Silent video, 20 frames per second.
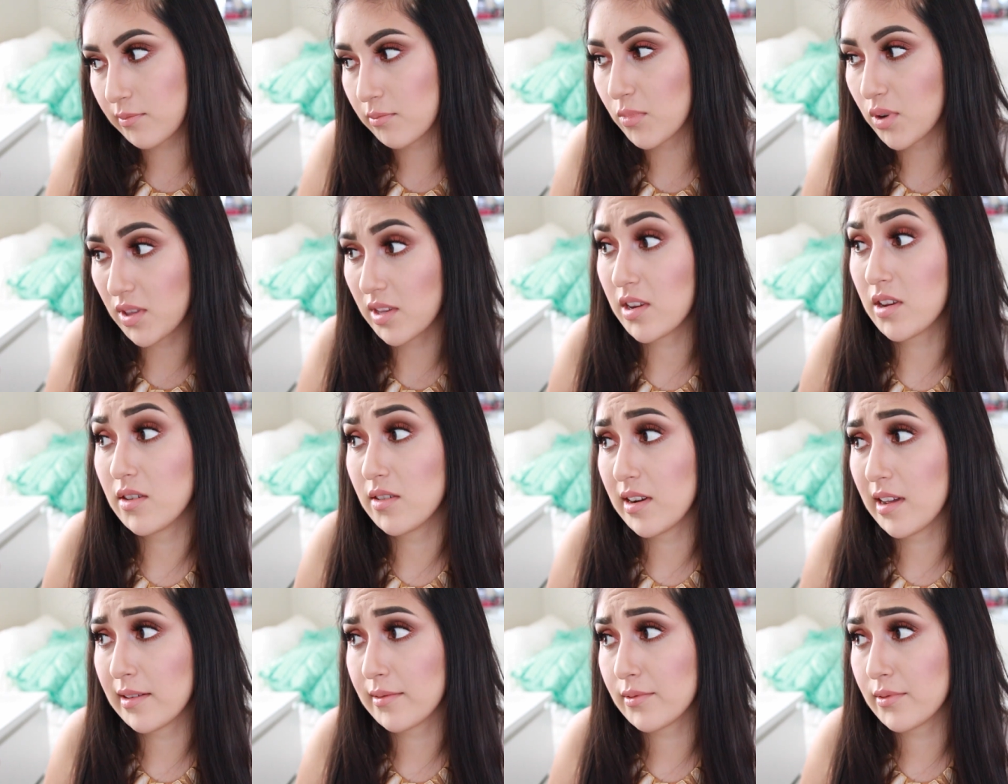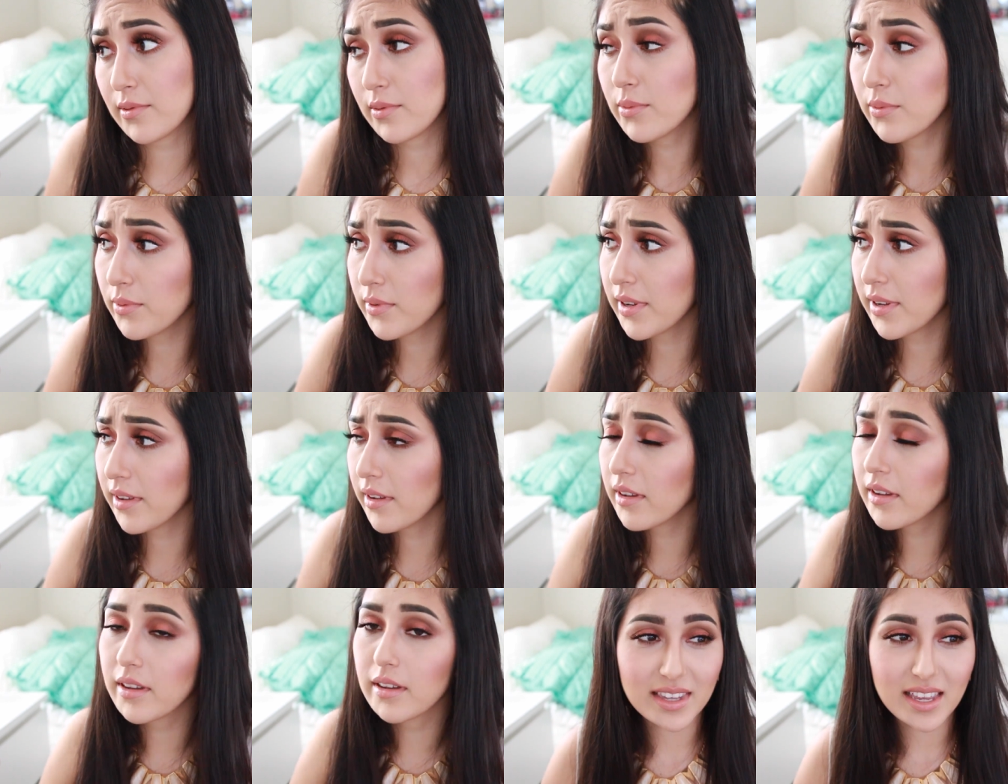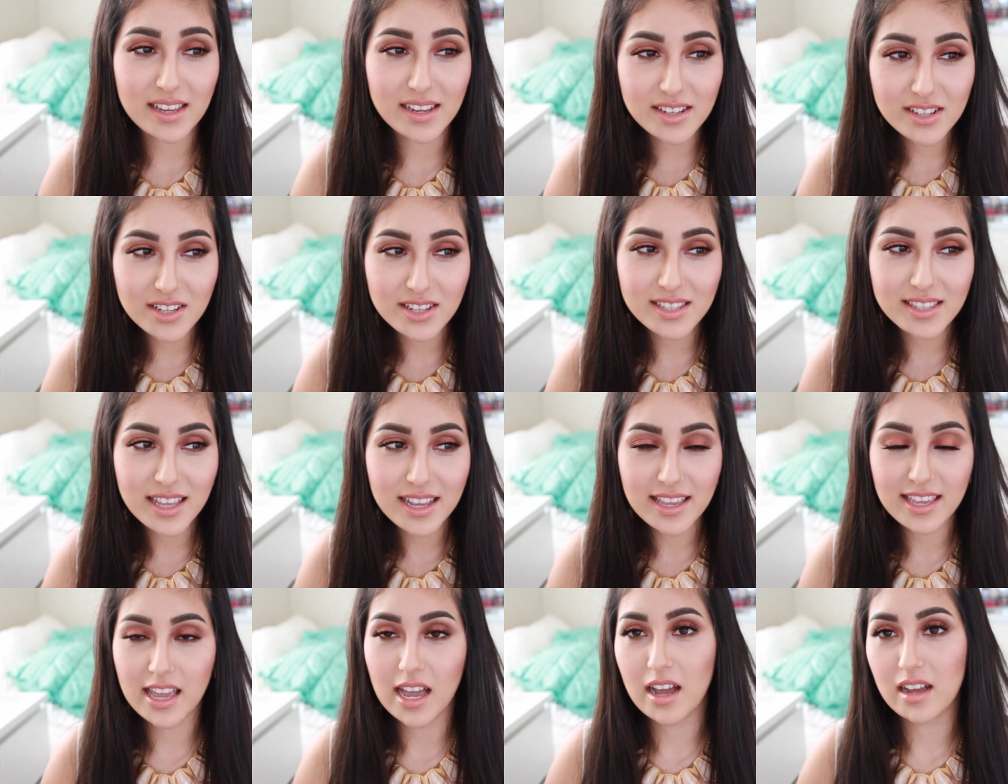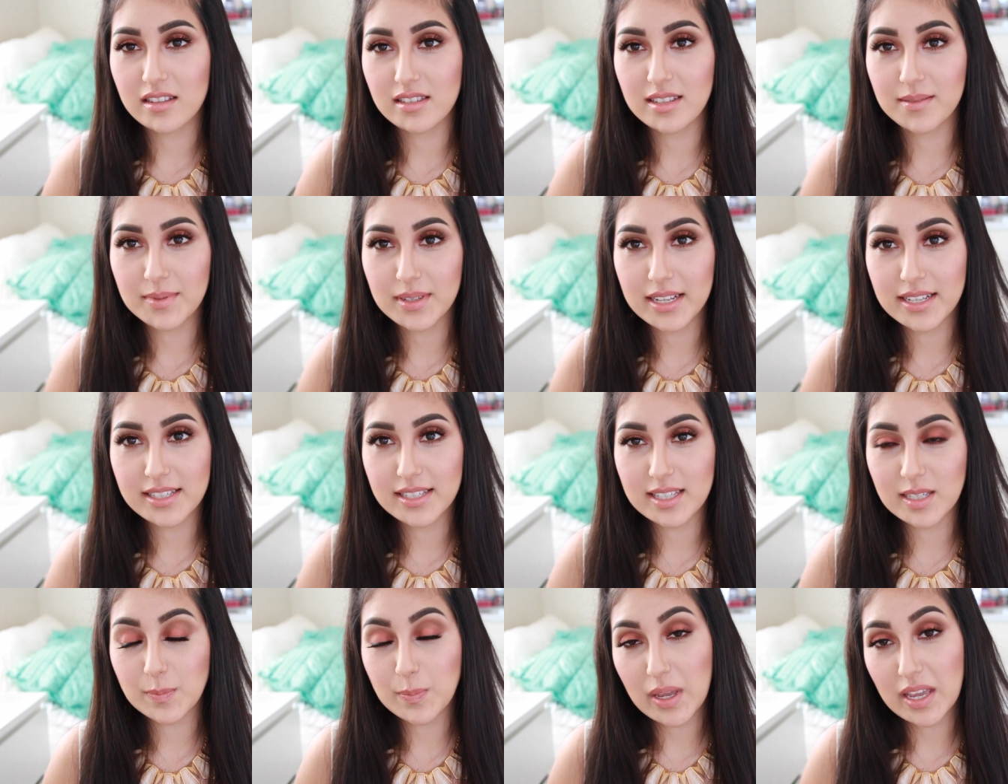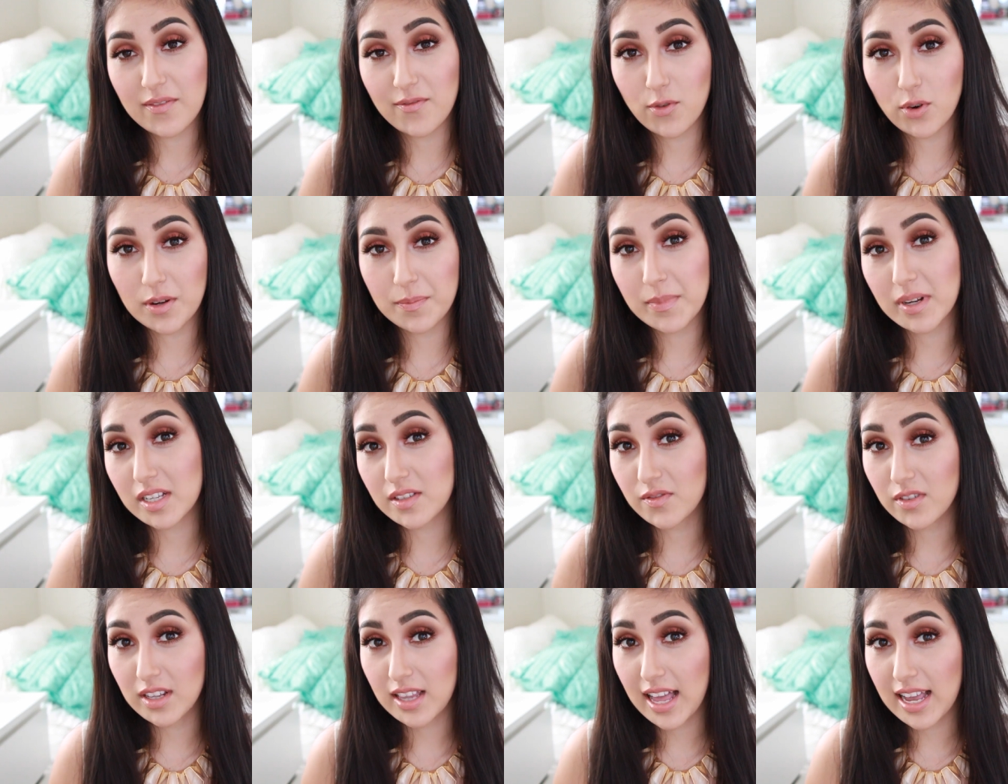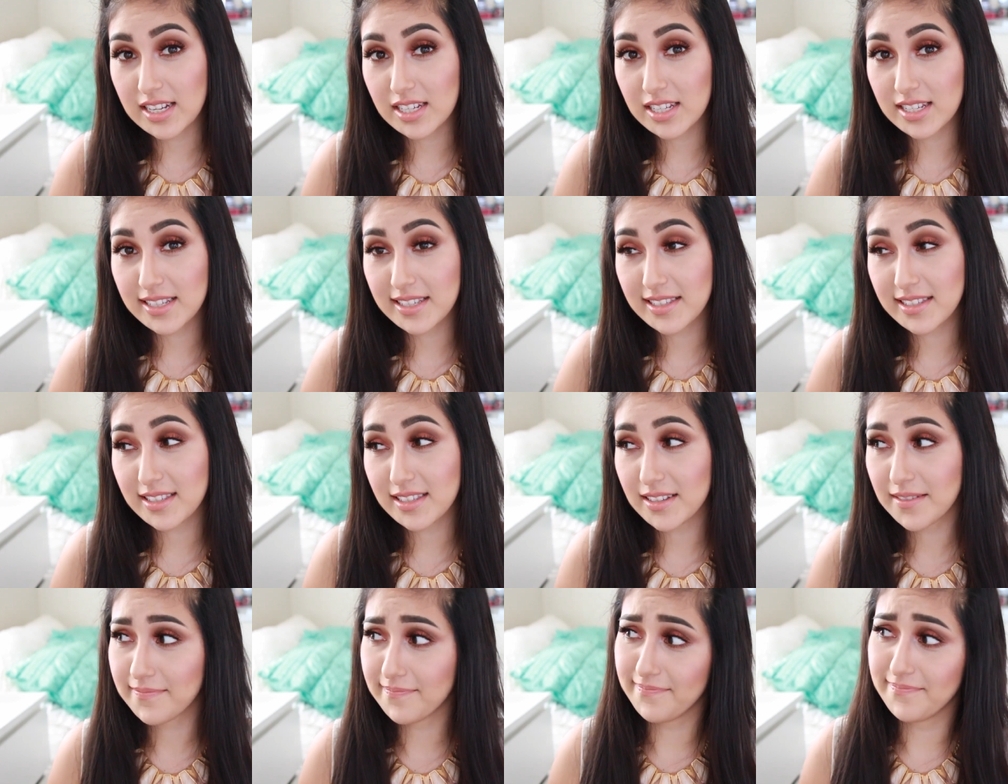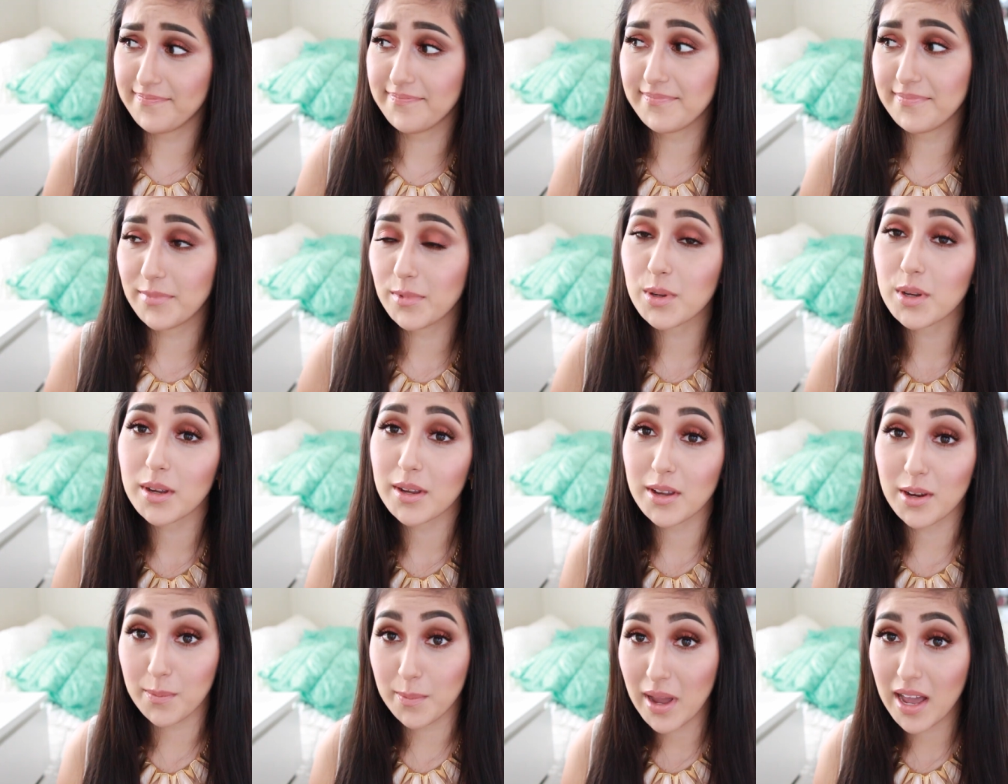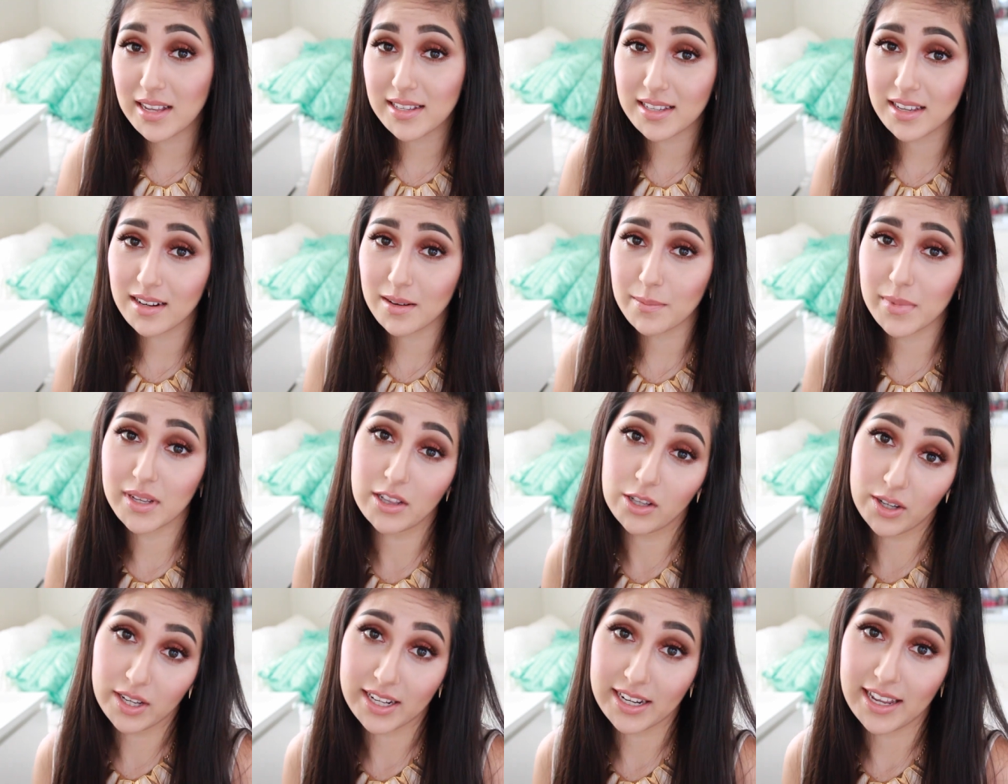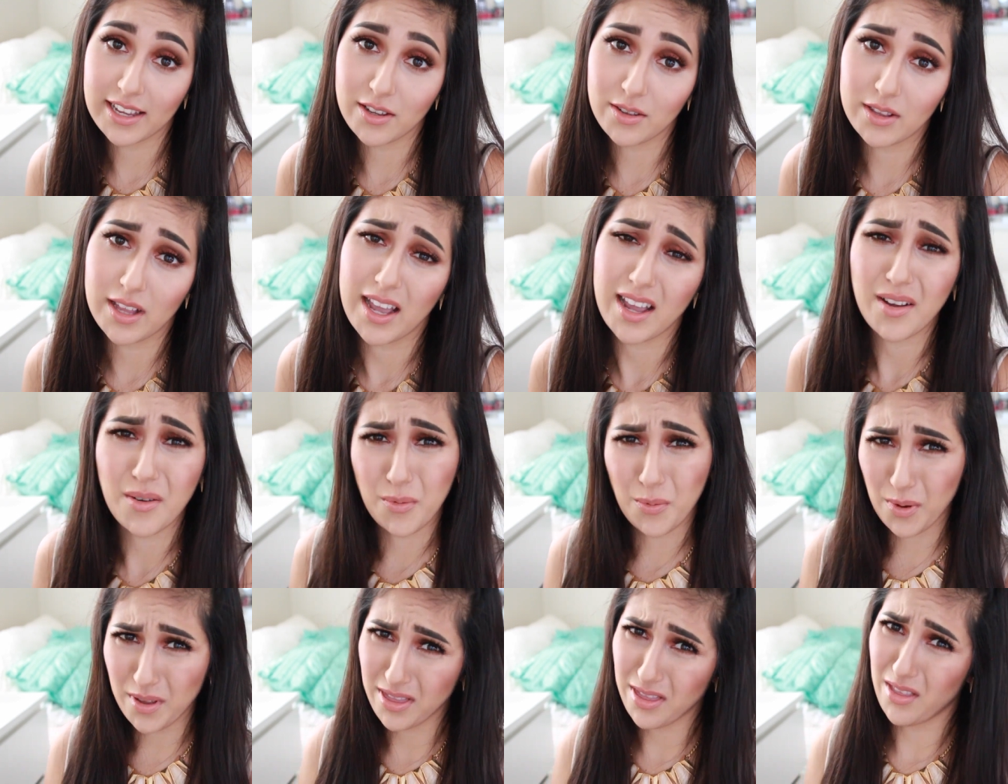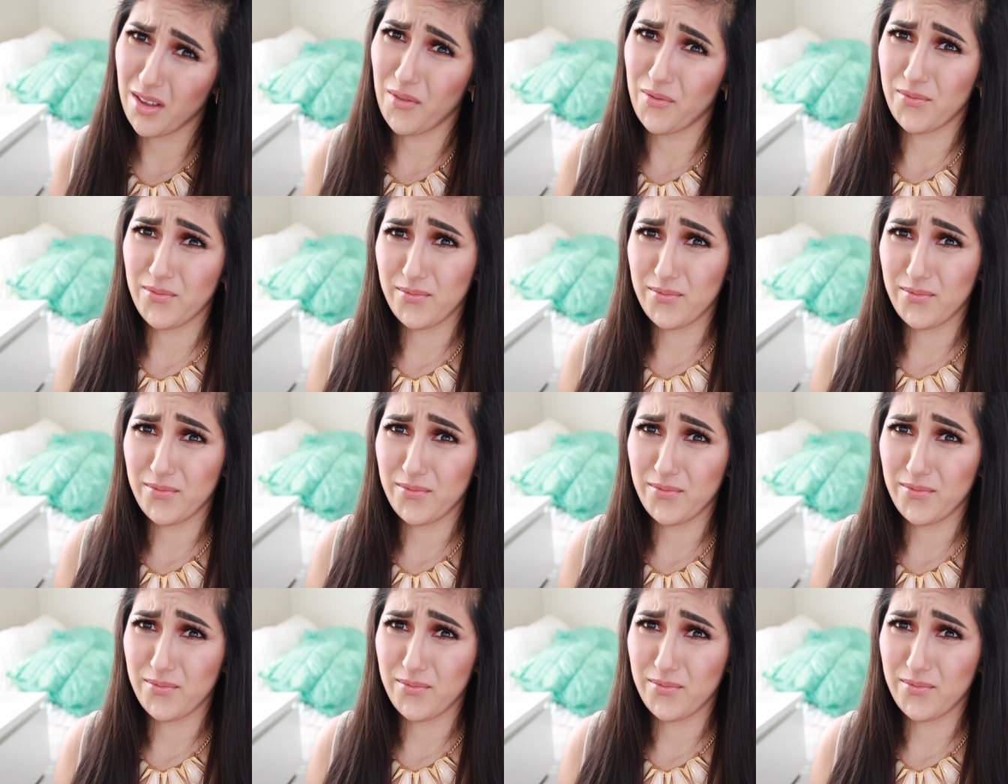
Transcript: Okay, it's just that, yeah, sometimes paying $40 for lashes, your man's gonna be looking at you like, what the?